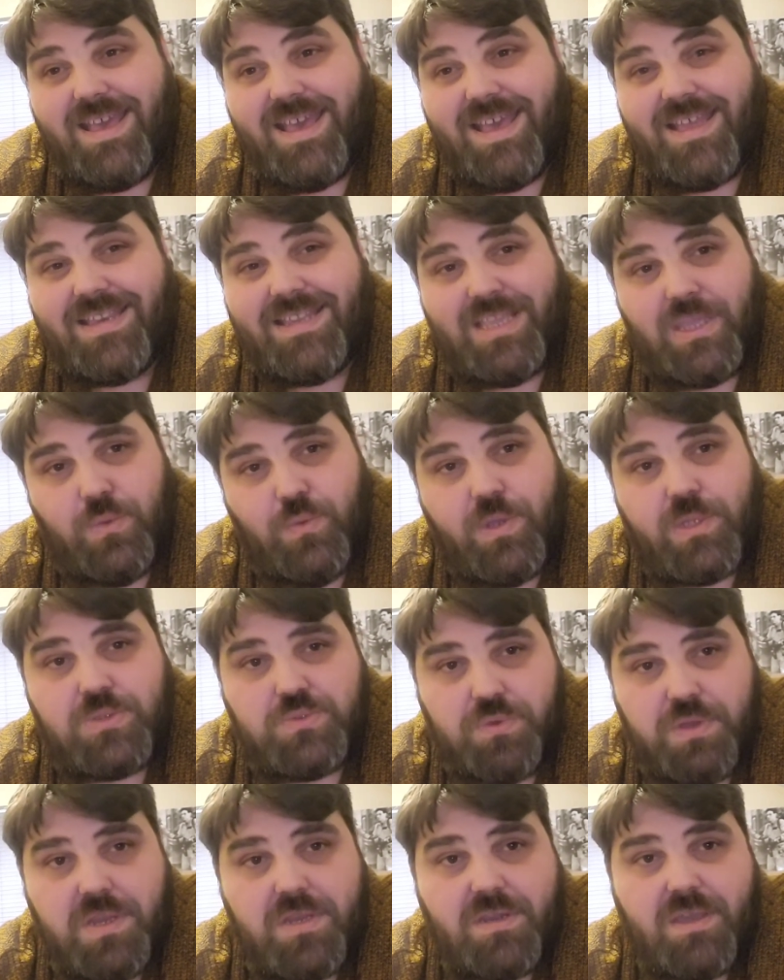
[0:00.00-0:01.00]
And he
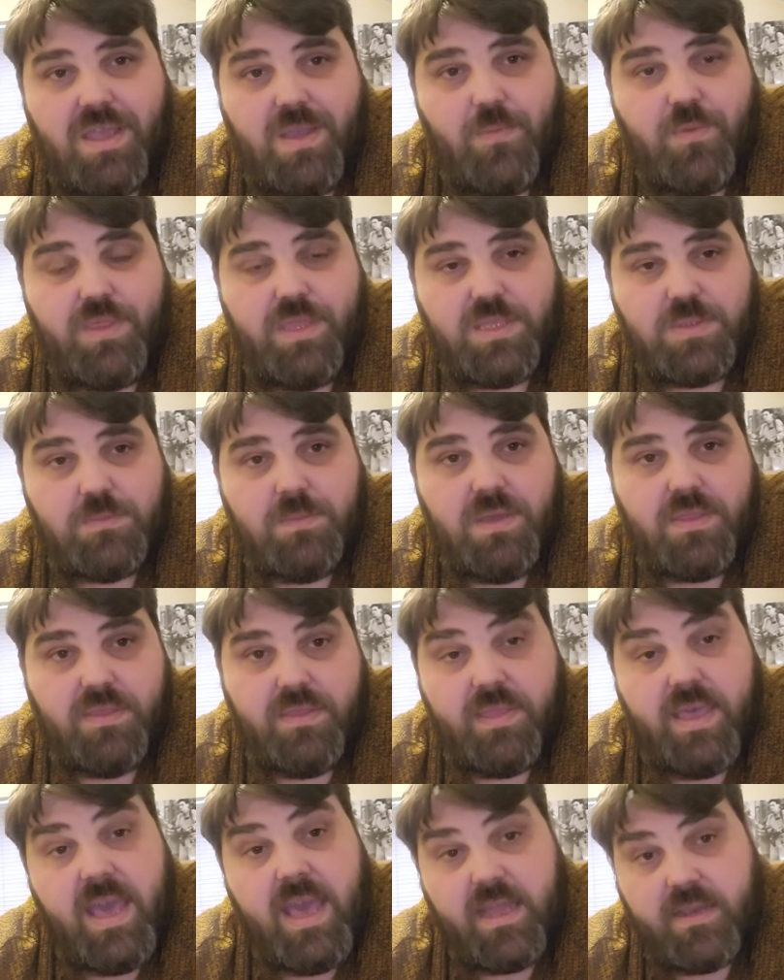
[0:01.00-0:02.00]
was reunited with his mother
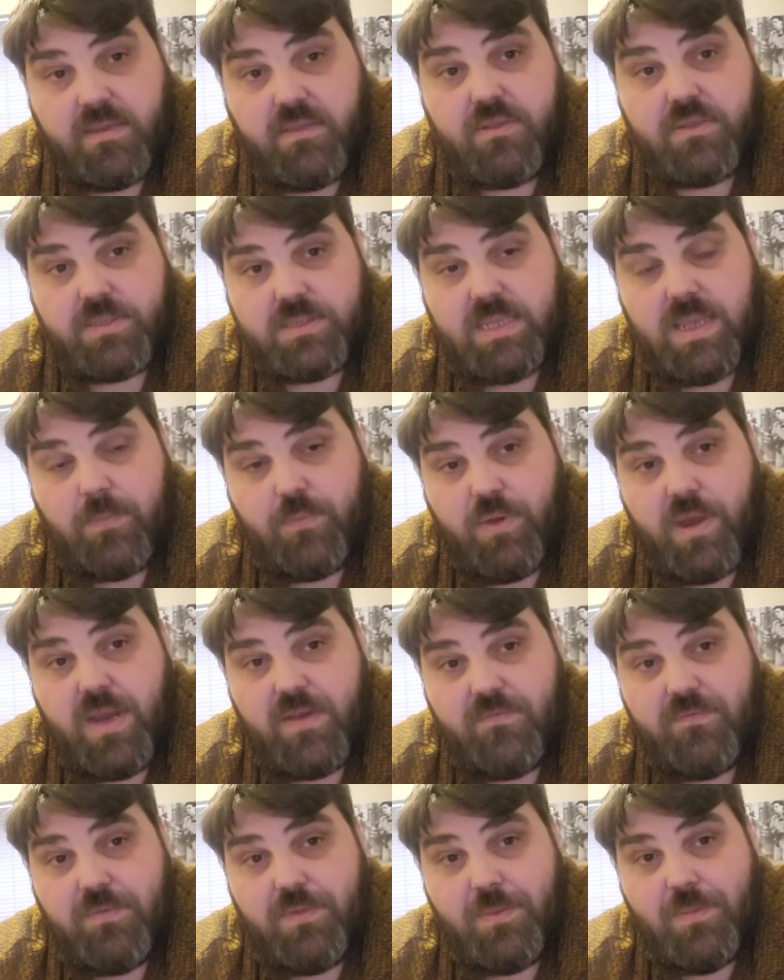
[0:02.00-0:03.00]
that had got
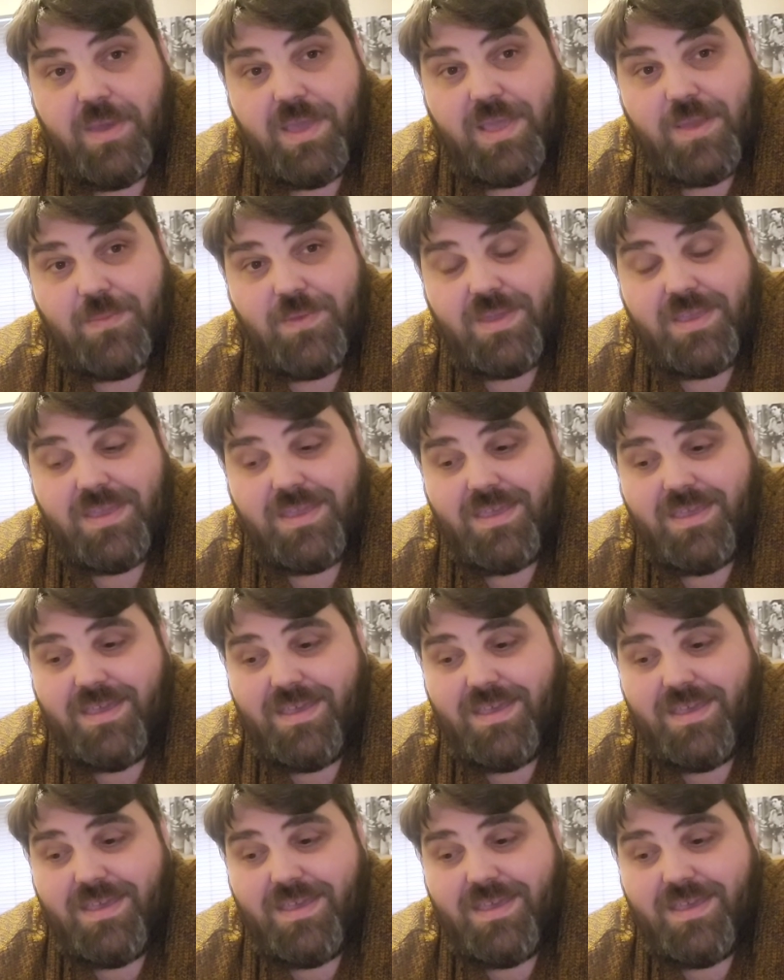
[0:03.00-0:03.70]
separated from the baby.